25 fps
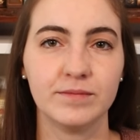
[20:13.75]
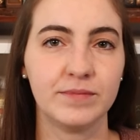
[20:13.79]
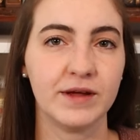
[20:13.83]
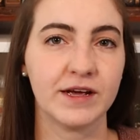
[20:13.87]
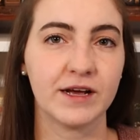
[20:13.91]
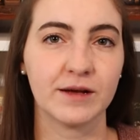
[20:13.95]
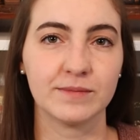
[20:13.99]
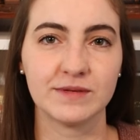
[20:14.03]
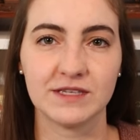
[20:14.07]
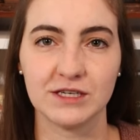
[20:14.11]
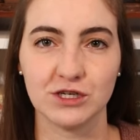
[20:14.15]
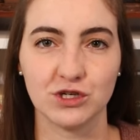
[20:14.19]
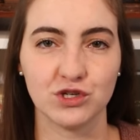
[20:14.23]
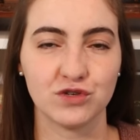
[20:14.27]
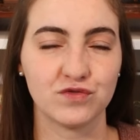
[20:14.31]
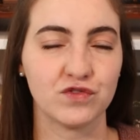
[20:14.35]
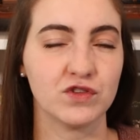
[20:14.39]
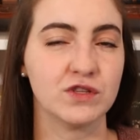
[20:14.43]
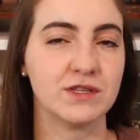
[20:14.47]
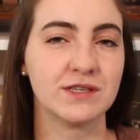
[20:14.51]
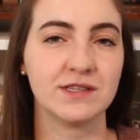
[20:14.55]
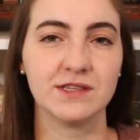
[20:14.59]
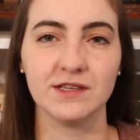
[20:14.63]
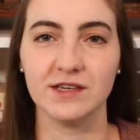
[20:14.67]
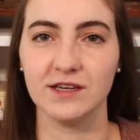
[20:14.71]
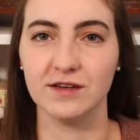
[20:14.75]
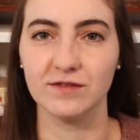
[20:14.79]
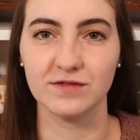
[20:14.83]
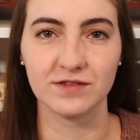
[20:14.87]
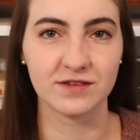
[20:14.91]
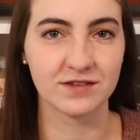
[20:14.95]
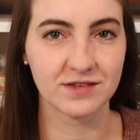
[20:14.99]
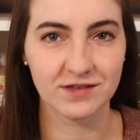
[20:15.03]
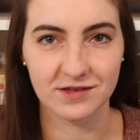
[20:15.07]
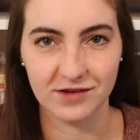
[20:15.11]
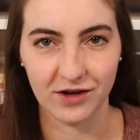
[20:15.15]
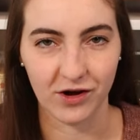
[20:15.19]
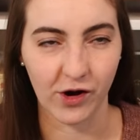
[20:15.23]
pick up stitches for the
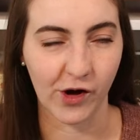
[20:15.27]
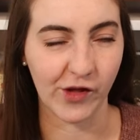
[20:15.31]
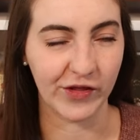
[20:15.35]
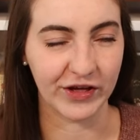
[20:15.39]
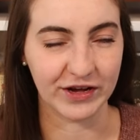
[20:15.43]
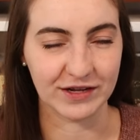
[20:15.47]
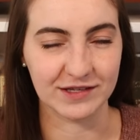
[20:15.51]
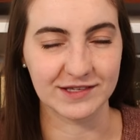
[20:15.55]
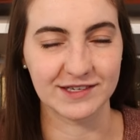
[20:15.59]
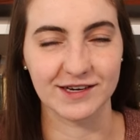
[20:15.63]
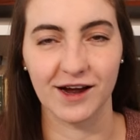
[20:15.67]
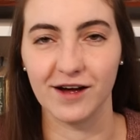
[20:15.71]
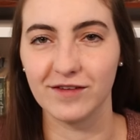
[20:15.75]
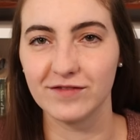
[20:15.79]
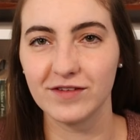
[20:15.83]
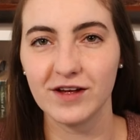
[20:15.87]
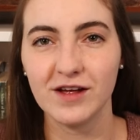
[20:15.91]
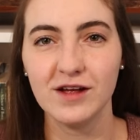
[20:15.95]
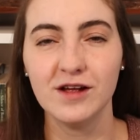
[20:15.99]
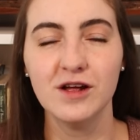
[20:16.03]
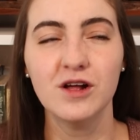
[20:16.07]
sleeves, all that good stuff.